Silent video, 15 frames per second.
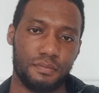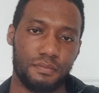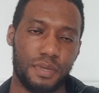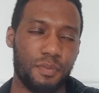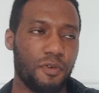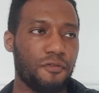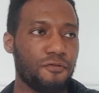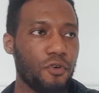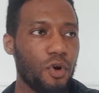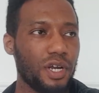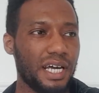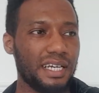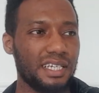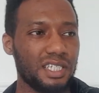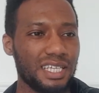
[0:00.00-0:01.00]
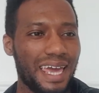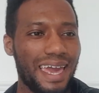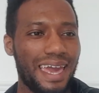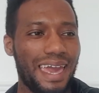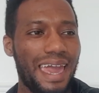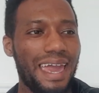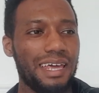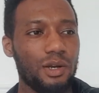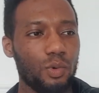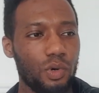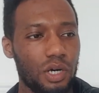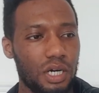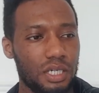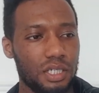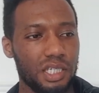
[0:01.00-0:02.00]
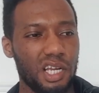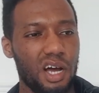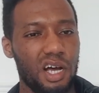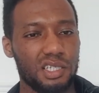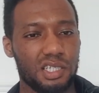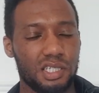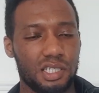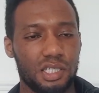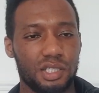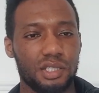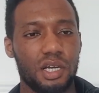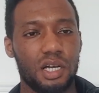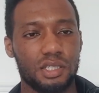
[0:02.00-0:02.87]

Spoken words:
People throwing out this N-word, narcissist.